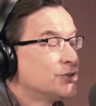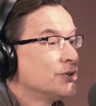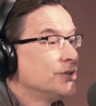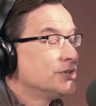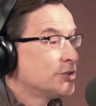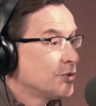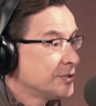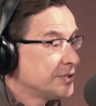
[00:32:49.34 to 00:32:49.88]

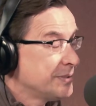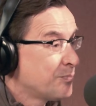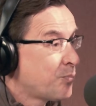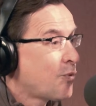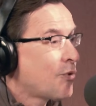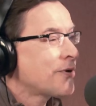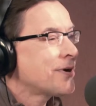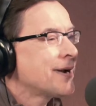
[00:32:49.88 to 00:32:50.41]
So it's
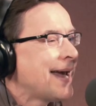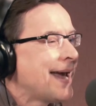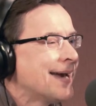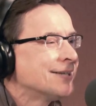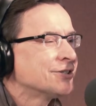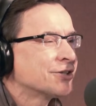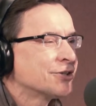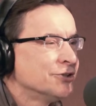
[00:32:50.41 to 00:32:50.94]
important
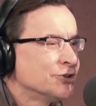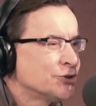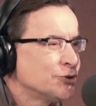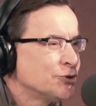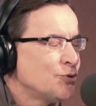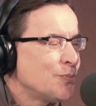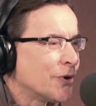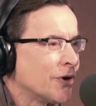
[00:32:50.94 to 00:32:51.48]
as a
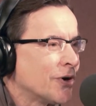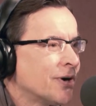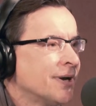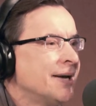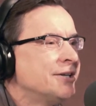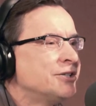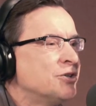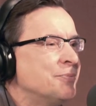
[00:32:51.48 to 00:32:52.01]
consumer
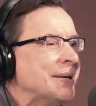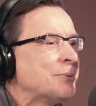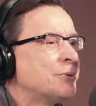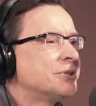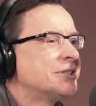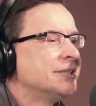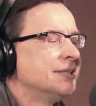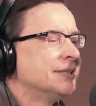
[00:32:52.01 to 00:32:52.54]
to be
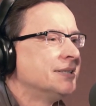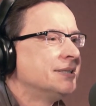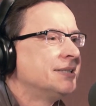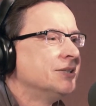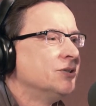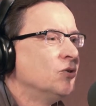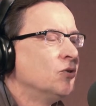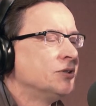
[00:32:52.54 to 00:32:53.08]
able
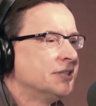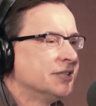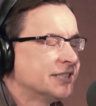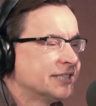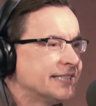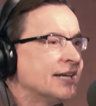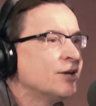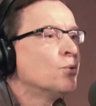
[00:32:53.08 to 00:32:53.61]
to
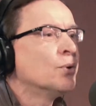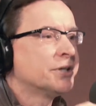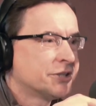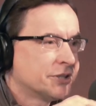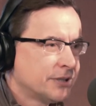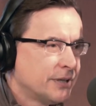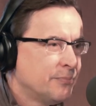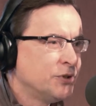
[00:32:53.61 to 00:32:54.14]

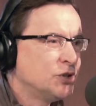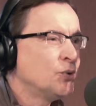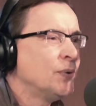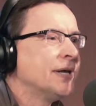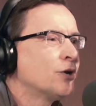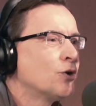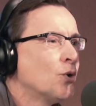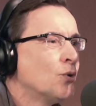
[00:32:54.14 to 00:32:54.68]
distinguish
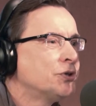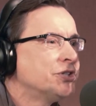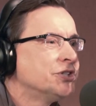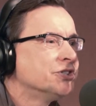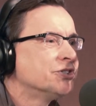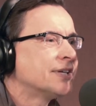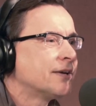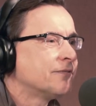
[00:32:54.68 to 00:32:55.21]
between
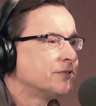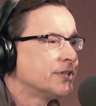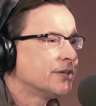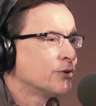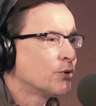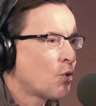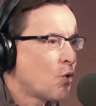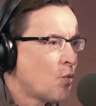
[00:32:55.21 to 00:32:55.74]
coaches that have
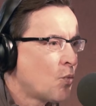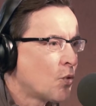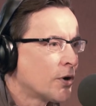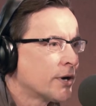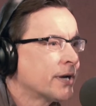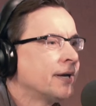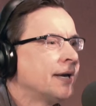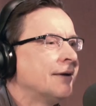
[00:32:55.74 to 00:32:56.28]
done their
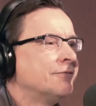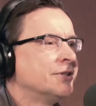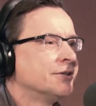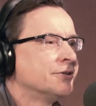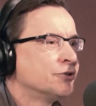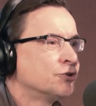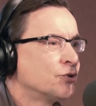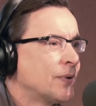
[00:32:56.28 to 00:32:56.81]
homework, have
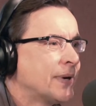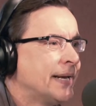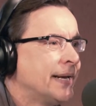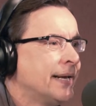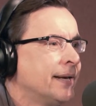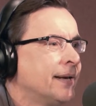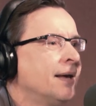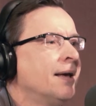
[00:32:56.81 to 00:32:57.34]
done their
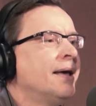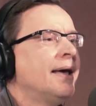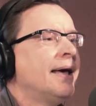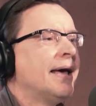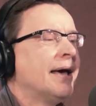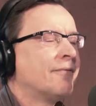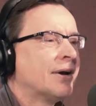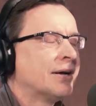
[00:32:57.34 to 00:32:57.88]
training,
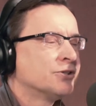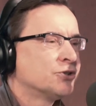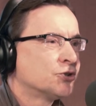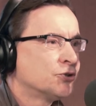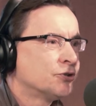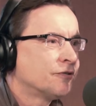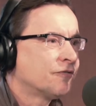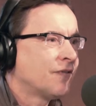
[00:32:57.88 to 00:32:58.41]
have gotten
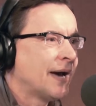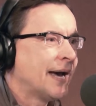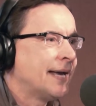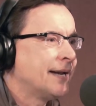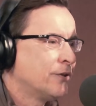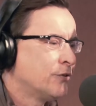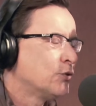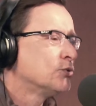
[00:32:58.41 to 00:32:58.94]

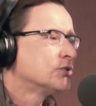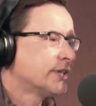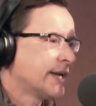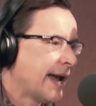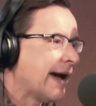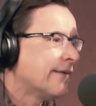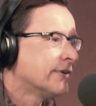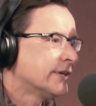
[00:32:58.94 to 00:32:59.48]
certified, and those that
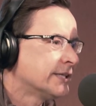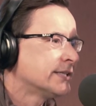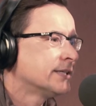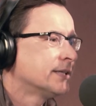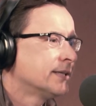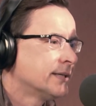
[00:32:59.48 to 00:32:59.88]
haven't.